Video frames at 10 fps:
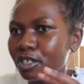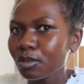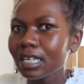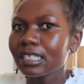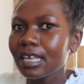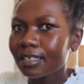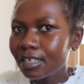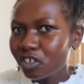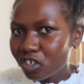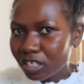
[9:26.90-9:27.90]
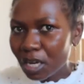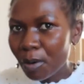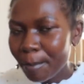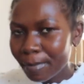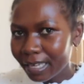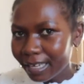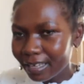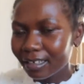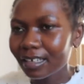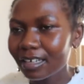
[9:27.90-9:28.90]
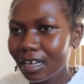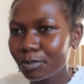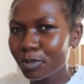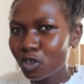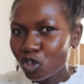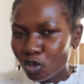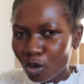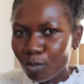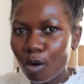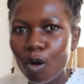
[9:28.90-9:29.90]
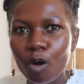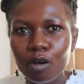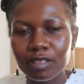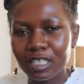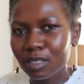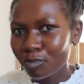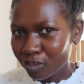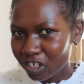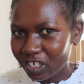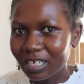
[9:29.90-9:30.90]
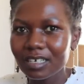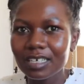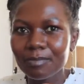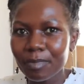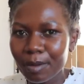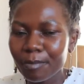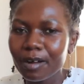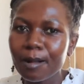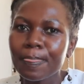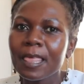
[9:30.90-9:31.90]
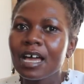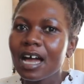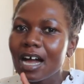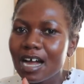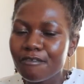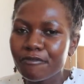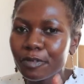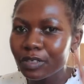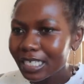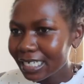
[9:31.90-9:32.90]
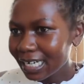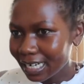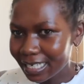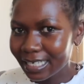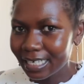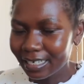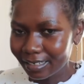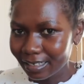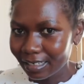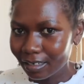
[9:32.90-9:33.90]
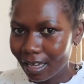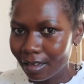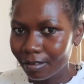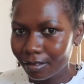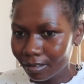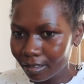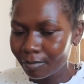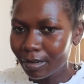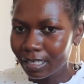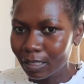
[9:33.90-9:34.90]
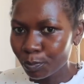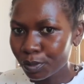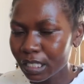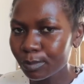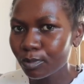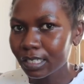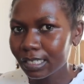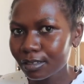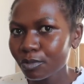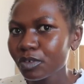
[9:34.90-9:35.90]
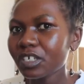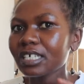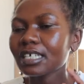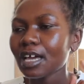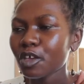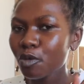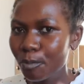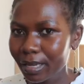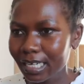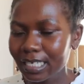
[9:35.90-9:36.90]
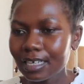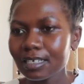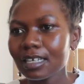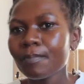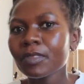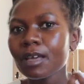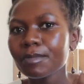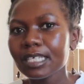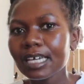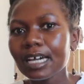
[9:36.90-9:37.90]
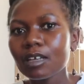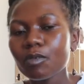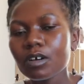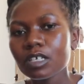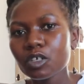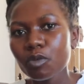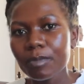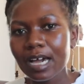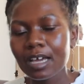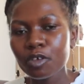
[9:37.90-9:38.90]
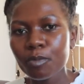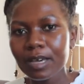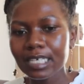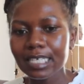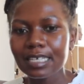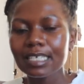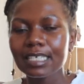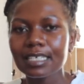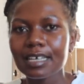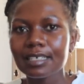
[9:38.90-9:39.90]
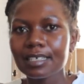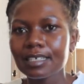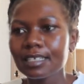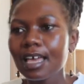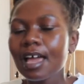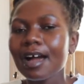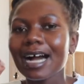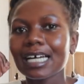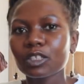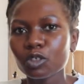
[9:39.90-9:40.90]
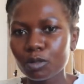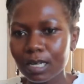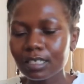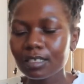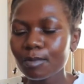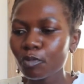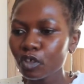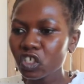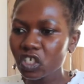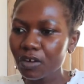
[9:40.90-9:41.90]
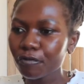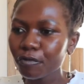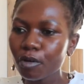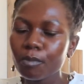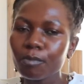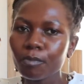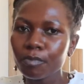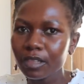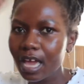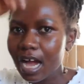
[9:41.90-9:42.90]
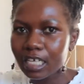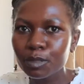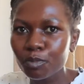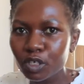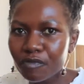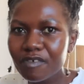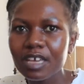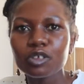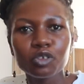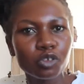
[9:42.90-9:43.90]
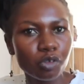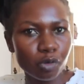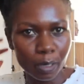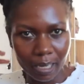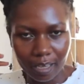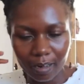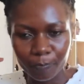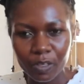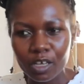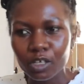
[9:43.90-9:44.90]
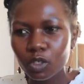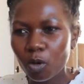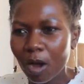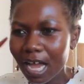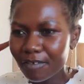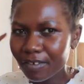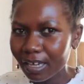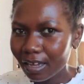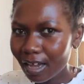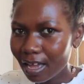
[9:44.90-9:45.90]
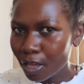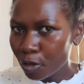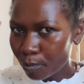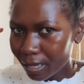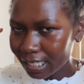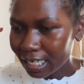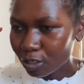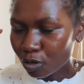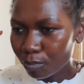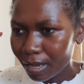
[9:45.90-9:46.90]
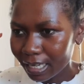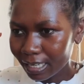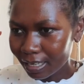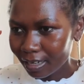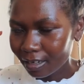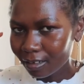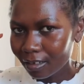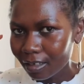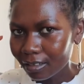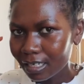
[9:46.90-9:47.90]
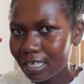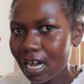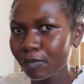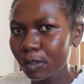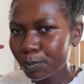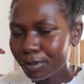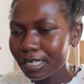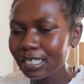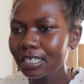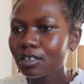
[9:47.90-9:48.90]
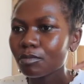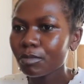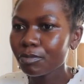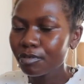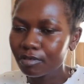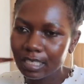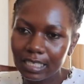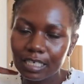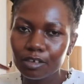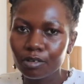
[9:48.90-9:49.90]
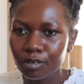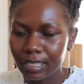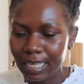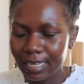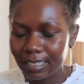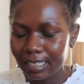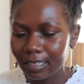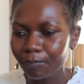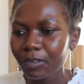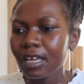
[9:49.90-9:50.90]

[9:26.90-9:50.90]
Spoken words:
so that as I shower, my hair can absorb all that moisture. Remember, I've used glycerin in my spritz bottle, which is a humectant. Basically what a humectant does is attract the moisture from the atmosphere into your hair. So having a humectant on my hair that have sprayed in maybe on Saturday or Sunday,